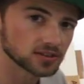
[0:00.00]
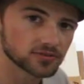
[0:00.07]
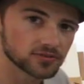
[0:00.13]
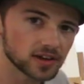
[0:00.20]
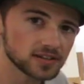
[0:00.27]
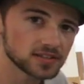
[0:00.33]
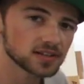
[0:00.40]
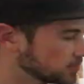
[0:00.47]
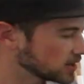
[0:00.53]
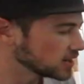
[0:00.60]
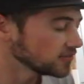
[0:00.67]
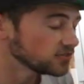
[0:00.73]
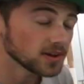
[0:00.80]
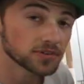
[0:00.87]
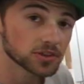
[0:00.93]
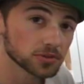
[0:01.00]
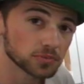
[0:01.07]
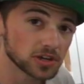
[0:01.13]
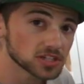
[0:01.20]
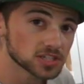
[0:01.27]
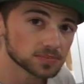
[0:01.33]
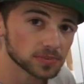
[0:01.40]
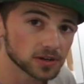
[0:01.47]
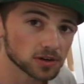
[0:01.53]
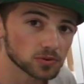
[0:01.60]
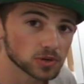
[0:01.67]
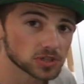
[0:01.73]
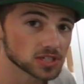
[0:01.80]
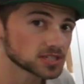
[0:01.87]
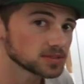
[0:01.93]
to the front. But if you have a 3-inch splitter,
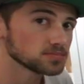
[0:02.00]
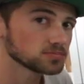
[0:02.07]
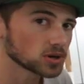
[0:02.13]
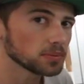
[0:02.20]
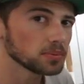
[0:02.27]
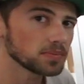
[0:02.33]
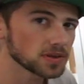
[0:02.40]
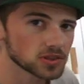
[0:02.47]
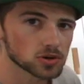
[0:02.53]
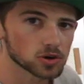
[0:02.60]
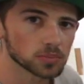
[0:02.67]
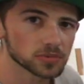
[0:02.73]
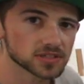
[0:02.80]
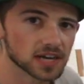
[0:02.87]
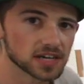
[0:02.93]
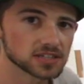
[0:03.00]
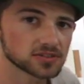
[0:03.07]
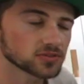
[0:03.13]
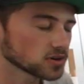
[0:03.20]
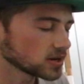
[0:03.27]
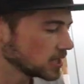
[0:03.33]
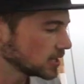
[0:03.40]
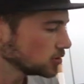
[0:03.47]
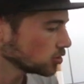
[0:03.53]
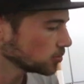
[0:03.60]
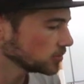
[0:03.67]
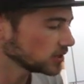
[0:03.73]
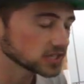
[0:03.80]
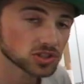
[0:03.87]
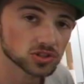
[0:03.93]
which is probably the normal size for a
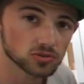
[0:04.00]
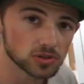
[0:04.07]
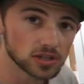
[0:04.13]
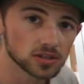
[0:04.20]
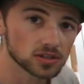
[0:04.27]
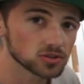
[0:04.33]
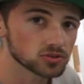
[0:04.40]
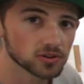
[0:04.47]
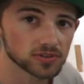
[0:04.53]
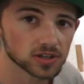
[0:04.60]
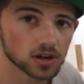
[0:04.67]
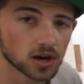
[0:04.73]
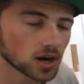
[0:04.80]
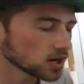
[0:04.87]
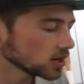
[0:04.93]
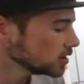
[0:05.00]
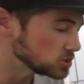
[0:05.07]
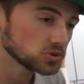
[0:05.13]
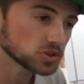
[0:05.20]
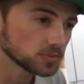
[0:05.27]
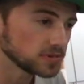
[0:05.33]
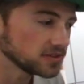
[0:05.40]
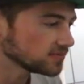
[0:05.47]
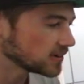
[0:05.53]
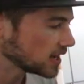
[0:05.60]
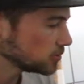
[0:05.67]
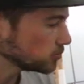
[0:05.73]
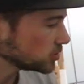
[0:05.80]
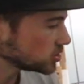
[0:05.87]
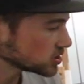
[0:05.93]
normal like street-driven car, you should be
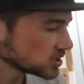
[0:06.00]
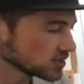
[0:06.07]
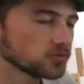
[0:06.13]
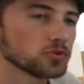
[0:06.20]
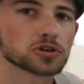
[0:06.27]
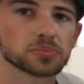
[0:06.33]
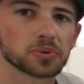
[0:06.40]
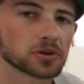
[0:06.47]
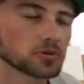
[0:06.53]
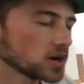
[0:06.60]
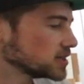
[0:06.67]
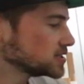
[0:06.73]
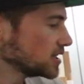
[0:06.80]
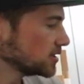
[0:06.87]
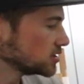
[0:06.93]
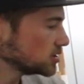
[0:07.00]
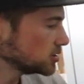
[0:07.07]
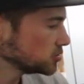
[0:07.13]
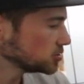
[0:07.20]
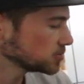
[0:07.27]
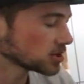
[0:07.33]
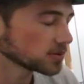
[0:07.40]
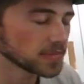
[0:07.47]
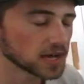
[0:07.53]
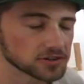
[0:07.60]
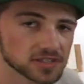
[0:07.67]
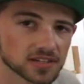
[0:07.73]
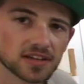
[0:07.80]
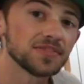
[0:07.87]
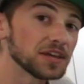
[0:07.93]
fine with just the four splitter rods and two splitter
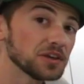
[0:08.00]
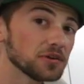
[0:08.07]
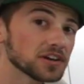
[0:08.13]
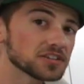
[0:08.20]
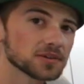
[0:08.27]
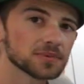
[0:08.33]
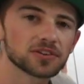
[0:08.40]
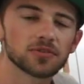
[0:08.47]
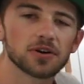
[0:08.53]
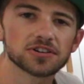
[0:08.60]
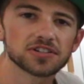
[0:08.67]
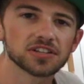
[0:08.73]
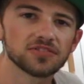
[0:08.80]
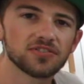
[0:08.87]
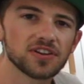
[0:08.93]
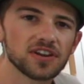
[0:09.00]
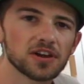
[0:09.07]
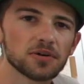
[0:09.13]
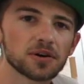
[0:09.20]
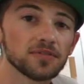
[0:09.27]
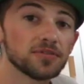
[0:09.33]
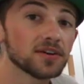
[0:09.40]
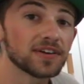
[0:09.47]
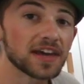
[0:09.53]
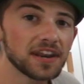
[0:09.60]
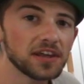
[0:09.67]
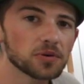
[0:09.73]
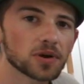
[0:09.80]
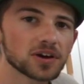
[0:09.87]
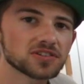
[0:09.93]
mounts. Thank you guys so much for watching this video. If you have
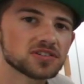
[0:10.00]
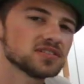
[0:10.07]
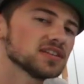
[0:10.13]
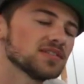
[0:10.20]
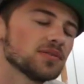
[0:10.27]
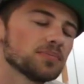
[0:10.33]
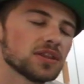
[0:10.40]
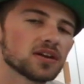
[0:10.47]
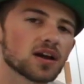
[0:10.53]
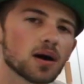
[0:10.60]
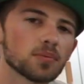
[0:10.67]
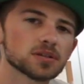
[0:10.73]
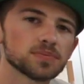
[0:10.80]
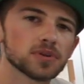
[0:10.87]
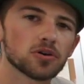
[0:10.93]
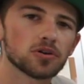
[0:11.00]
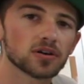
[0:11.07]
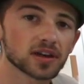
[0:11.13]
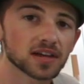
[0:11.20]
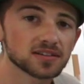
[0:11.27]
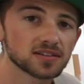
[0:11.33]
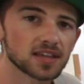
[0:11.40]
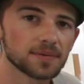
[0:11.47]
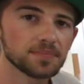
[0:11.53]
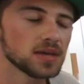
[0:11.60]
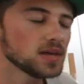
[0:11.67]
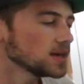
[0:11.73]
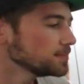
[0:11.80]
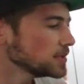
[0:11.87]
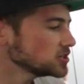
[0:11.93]
any questions, leave them in the comments below and I'll get to them.
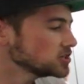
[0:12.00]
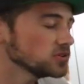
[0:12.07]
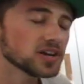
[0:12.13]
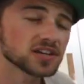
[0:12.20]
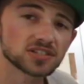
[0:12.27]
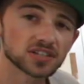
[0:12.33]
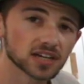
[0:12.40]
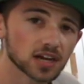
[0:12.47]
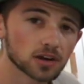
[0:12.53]
Make sure you guys check